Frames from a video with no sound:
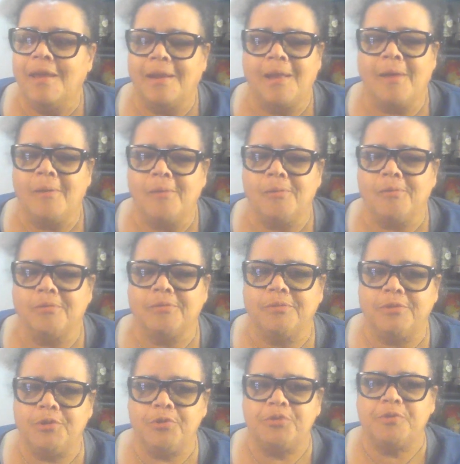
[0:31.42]
and I'll
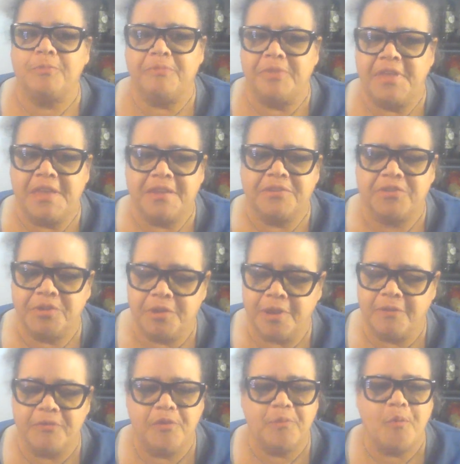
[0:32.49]
do some things to
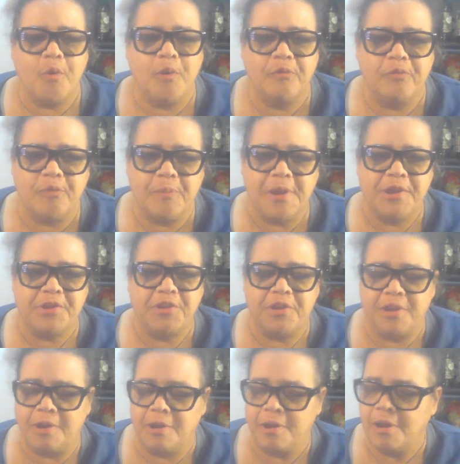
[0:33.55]
give you more
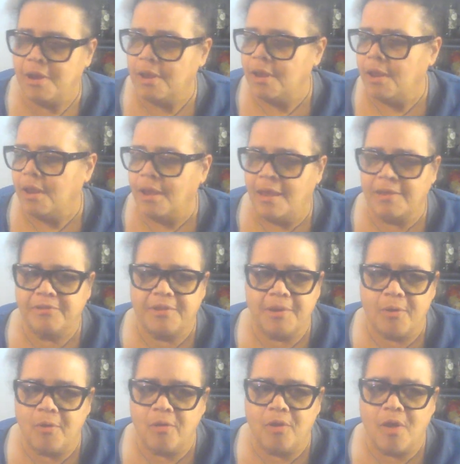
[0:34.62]
information as I
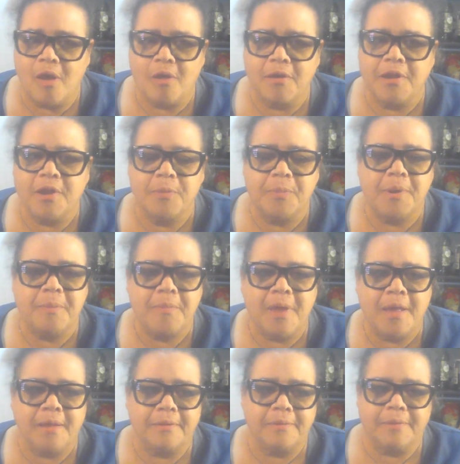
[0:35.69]
go along here, but I'm
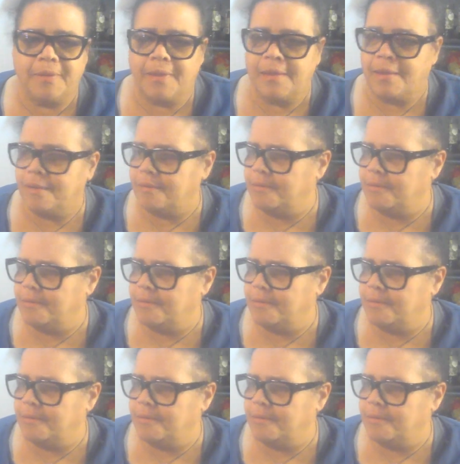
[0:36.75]
not like